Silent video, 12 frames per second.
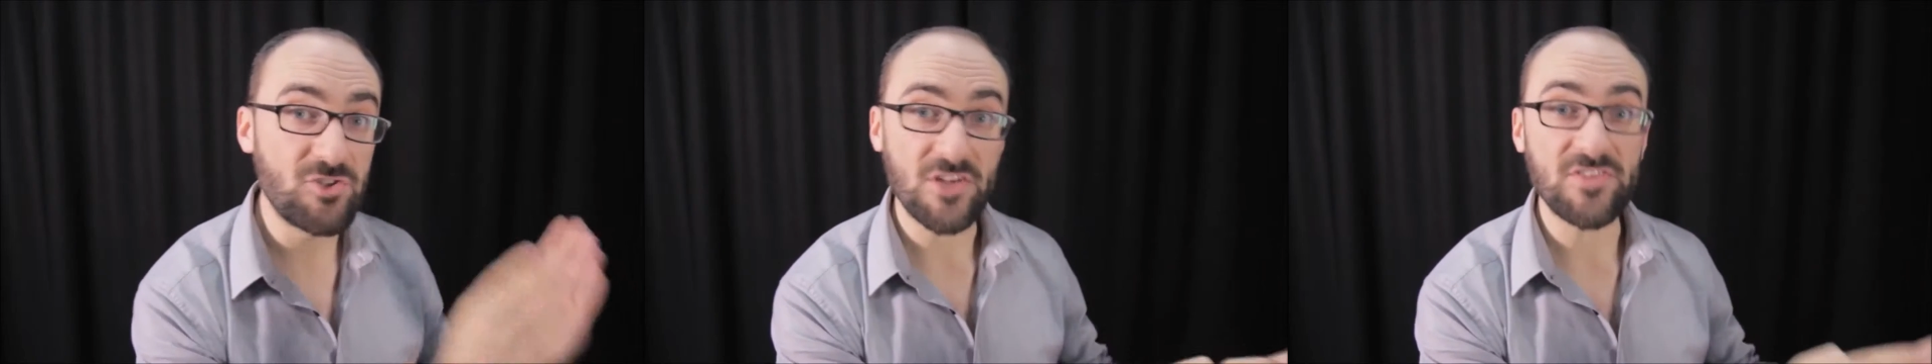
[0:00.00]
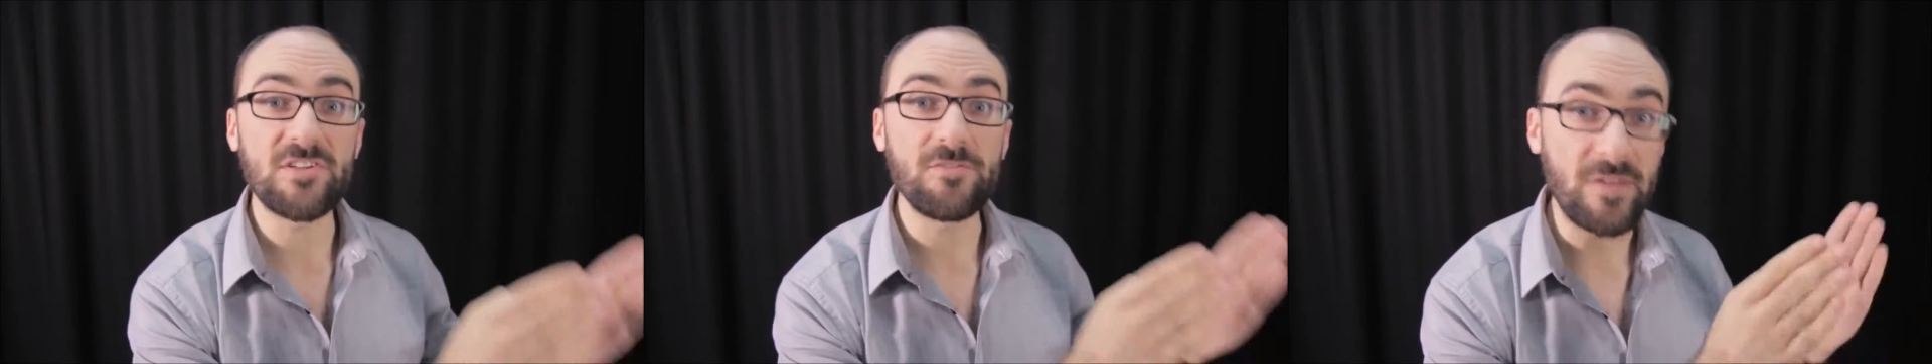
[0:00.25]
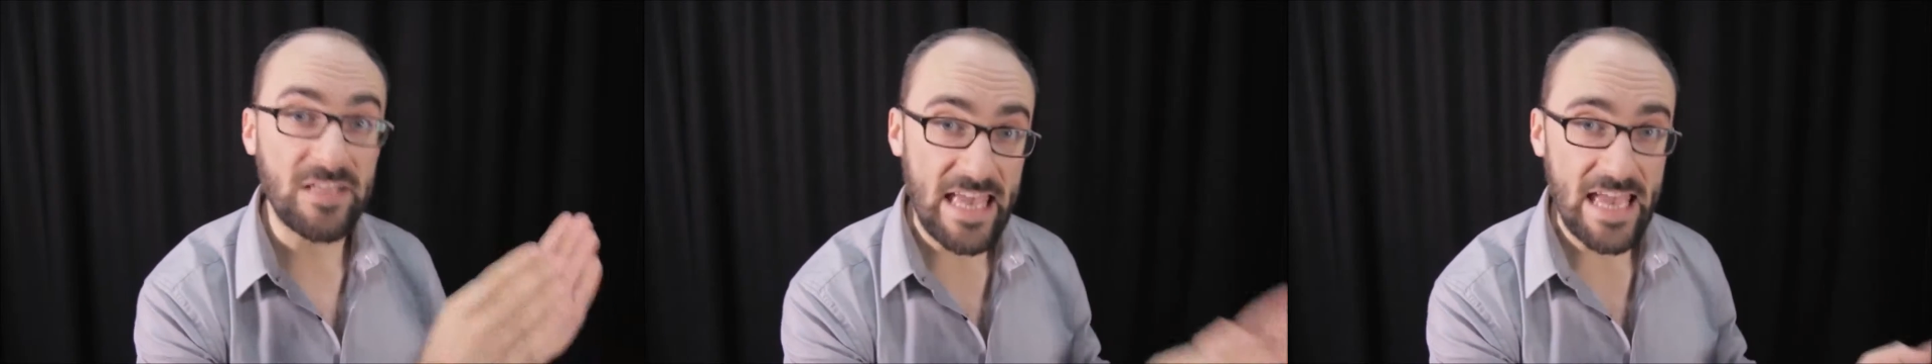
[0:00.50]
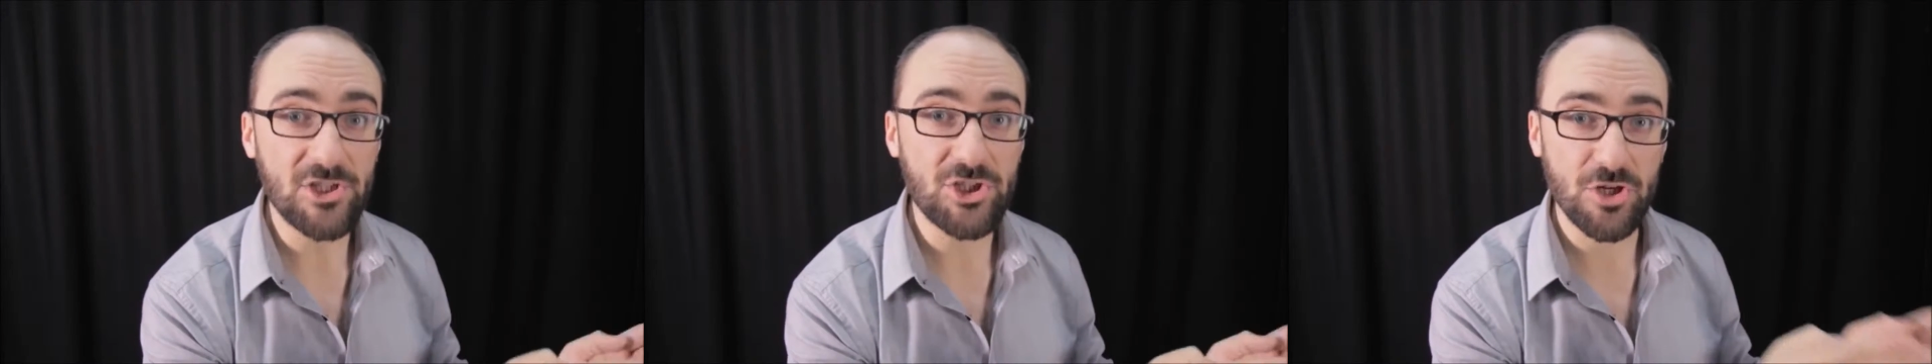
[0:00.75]

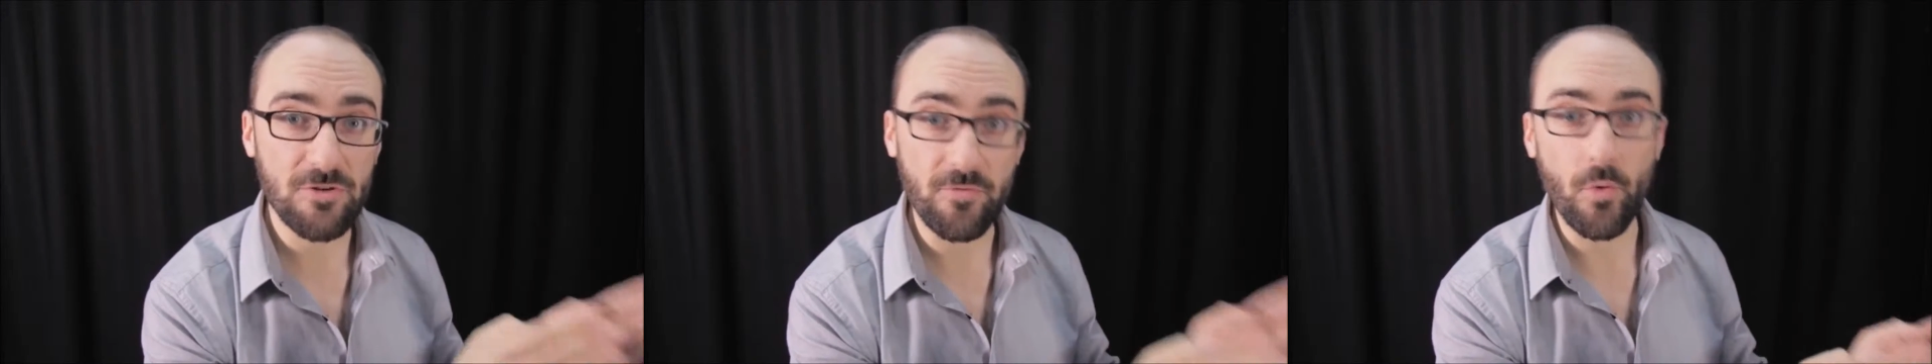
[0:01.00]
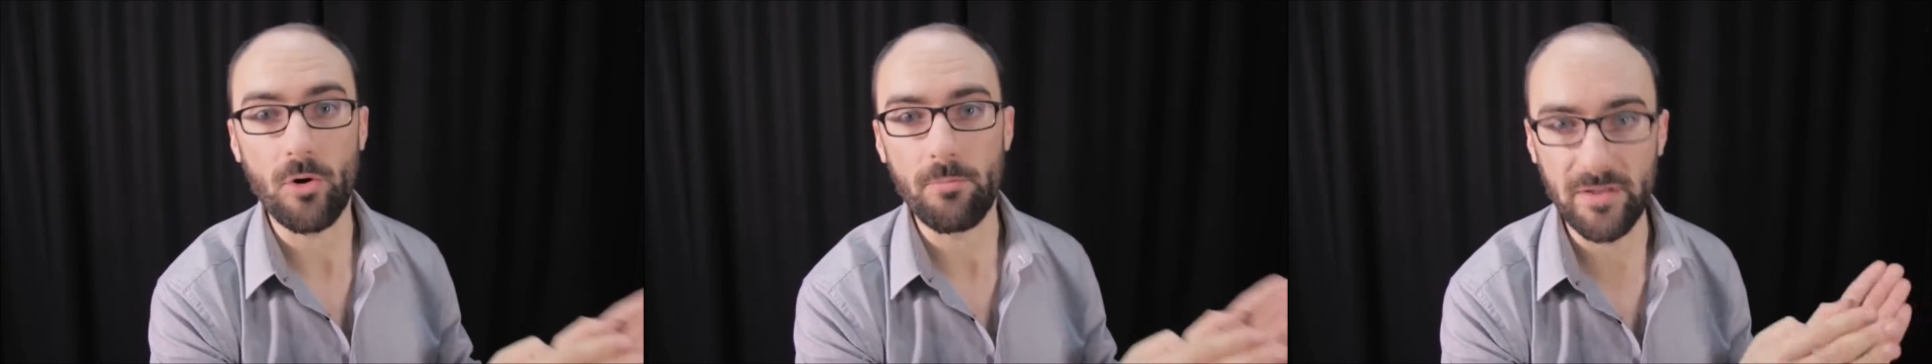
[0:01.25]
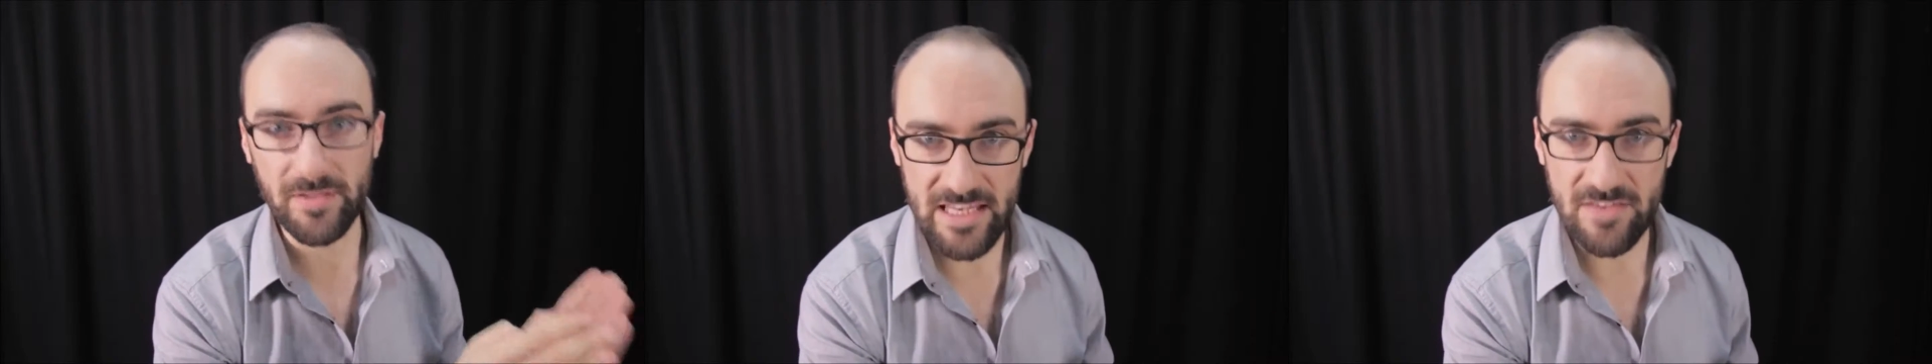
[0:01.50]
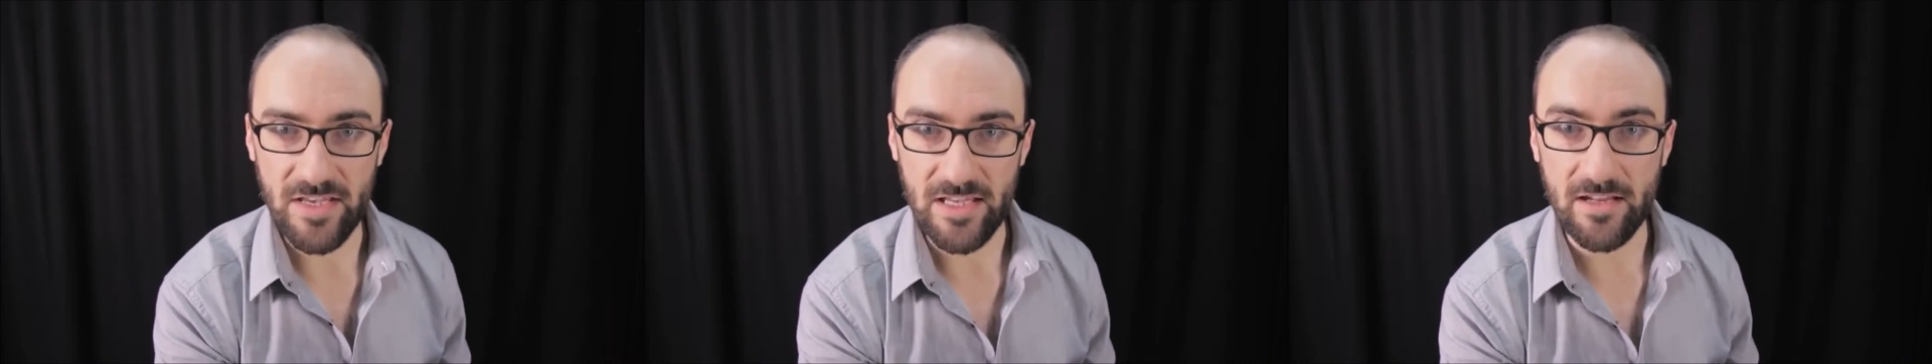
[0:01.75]
justification for
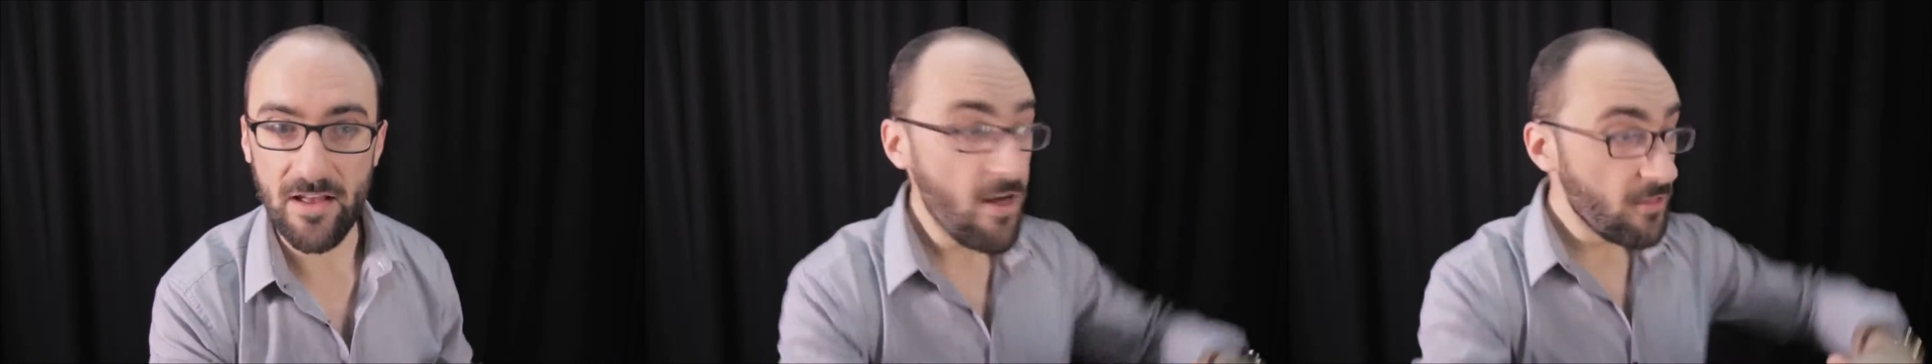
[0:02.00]
believing.